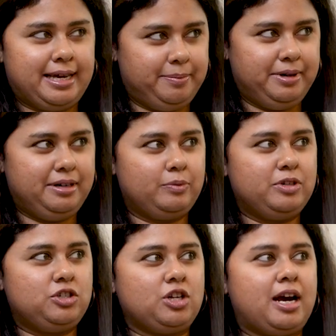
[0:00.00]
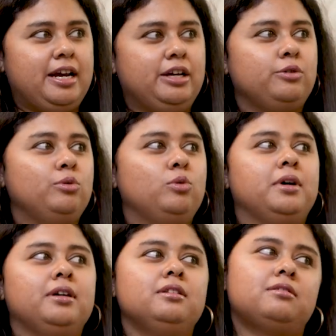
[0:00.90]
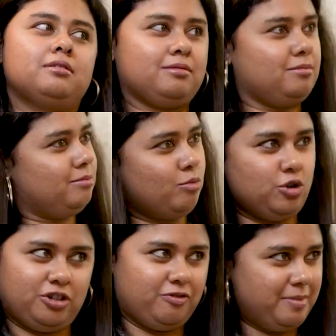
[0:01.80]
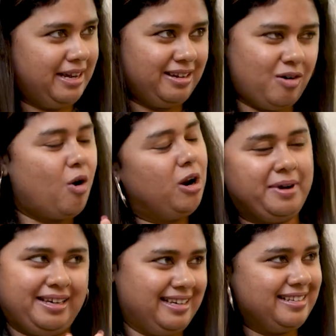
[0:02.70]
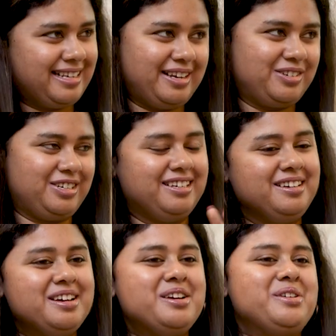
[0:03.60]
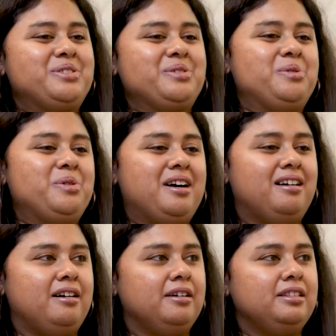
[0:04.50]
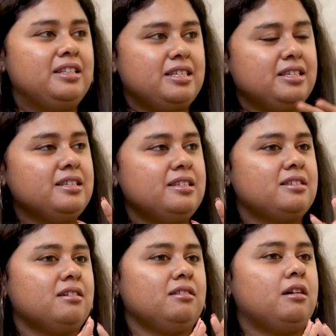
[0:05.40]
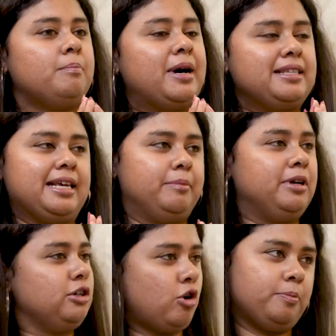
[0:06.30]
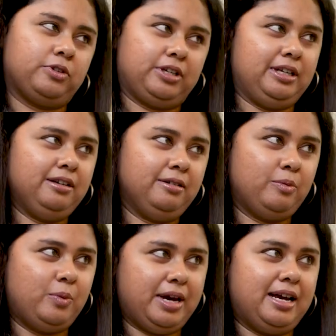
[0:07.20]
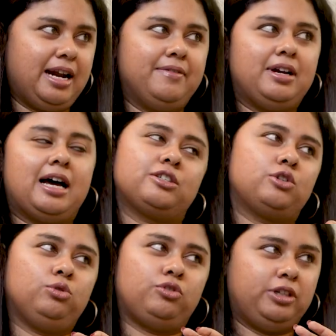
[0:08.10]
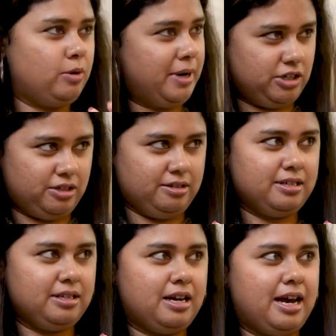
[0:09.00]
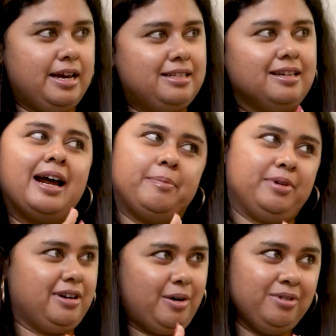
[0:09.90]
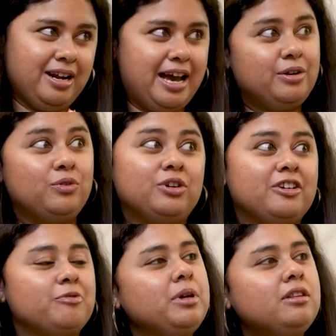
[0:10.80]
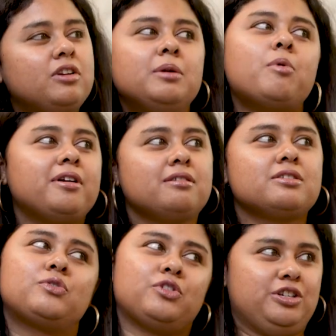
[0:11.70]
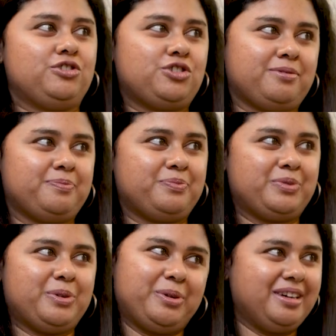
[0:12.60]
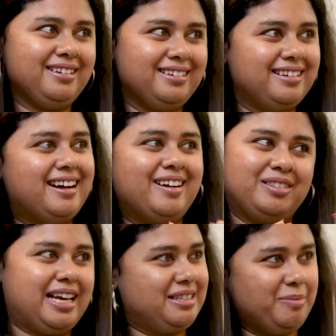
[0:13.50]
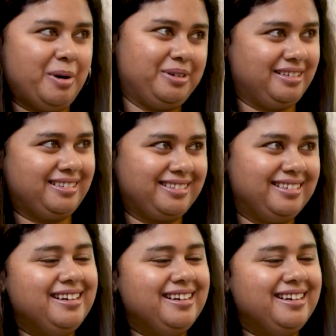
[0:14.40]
segment which I do with most of my all my guests actually. So this is my segment top three, where I will ask you three questions. It's a rapid round, and you have to give me 3 pointers for each. Okay, that's about it.